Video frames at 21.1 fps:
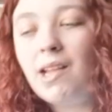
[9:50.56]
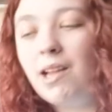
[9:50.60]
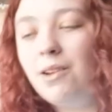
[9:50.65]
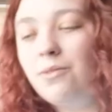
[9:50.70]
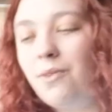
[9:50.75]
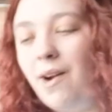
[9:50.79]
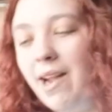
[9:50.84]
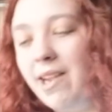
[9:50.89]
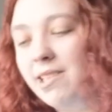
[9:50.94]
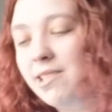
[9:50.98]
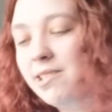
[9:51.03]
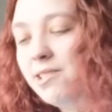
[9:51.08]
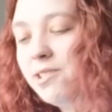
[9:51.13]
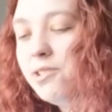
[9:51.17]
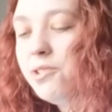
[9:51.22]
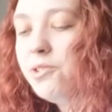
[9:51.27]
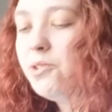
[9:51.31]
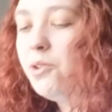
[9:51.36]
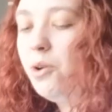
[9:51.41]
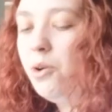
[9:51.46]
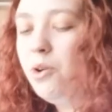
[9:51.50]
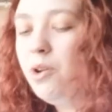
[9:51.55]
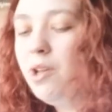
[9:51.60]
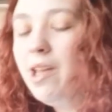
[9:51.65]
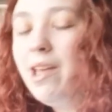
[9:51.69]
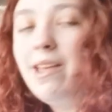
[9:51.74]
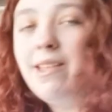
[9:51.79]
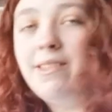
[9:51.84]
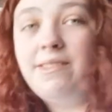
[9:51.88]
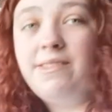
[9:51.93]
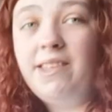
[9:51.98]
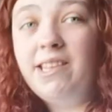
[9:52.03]
right, so
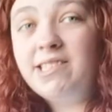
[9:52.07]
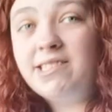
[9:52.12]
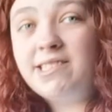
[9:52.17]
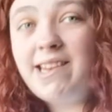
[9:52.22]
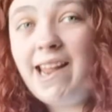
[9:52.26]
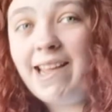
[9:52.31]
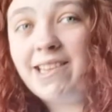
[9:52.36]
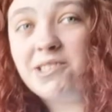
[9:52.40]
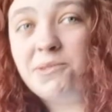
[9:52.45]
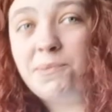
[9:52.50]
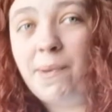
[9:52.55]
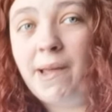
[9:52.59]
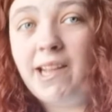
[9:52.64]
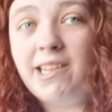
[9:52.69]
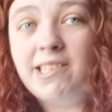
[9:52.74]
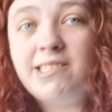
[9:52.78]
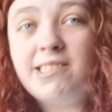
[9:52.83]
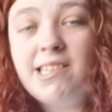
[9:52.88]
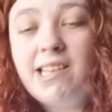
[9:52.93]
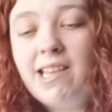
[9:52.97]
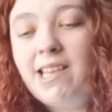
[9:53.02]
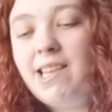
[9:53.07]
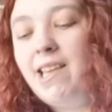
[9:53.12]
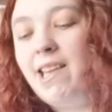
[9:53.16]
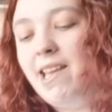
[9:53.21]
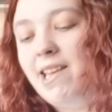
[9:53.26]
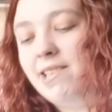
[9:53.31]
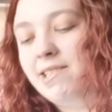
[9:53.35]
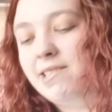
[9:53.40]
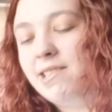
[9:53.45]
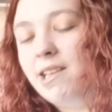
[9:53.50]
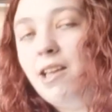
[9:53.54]
this next bit
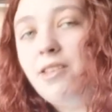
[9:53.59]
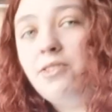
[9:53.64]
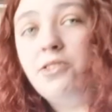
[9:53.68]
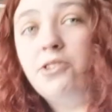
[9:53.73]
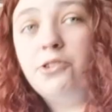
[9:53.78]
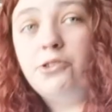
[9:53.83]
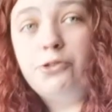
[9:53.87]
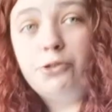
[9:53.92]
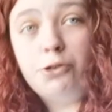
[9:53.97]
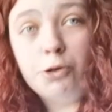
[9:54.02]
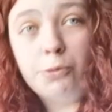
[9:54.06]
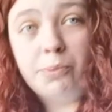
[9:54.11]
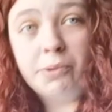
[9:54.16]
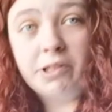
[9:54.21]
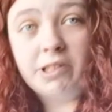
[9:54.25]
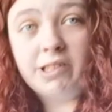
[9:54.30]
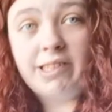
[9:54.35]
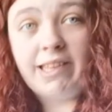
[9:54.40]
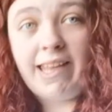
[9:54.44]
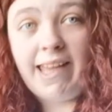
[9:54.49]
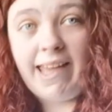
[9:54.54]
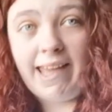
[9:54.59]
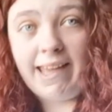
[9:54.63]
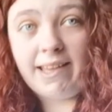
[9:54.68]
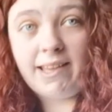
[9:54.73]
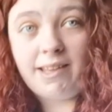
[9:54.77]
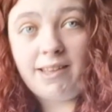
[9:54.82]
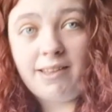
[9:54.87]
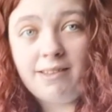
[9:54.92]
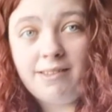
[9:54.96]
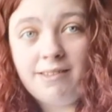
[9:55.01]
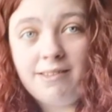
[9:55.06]
is the double
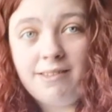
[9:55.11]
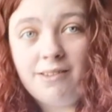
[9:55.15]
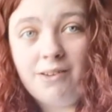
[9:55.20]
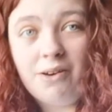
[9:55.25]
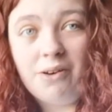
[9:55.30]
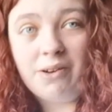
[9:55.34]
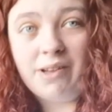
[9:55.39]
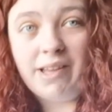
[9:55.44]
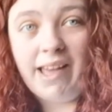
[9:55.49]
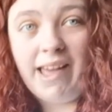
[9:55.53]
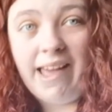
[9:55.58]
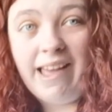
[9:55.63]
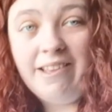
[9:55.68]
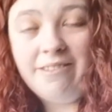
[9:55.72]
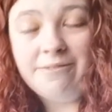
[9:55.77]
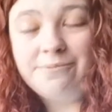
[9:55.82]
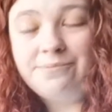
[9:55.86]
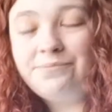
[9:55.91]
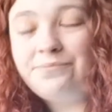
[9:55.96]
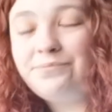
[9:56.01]
kick. Okay,